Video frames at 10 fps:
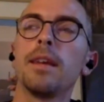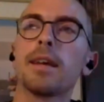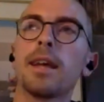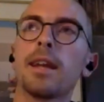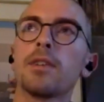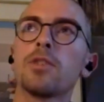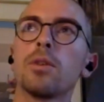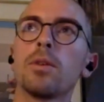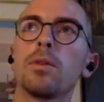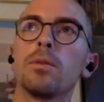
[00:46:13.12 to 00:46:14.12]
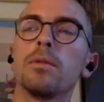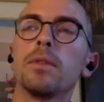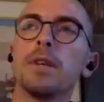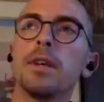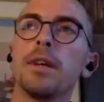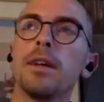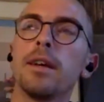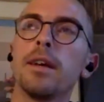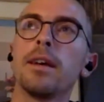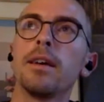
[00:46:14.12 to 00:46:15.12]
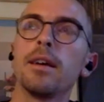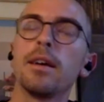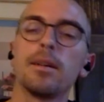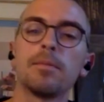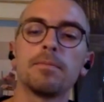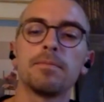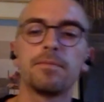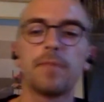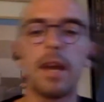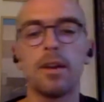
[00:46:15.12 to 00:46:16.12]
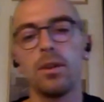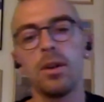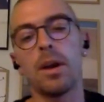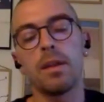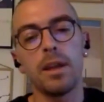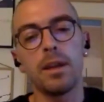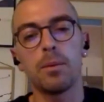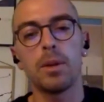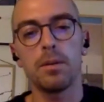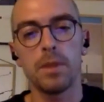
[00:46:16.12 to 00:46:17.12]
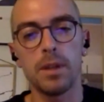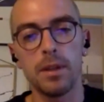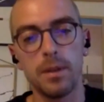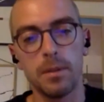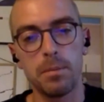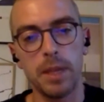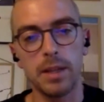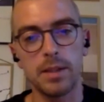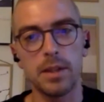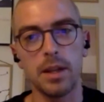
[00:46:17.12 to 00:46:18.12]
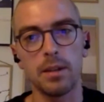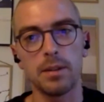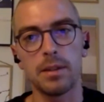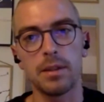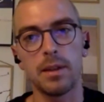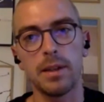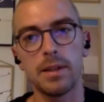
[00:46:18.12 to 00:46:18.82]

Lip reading: Yeah, can I show you? I don't know. I think one of the biggest challenges, at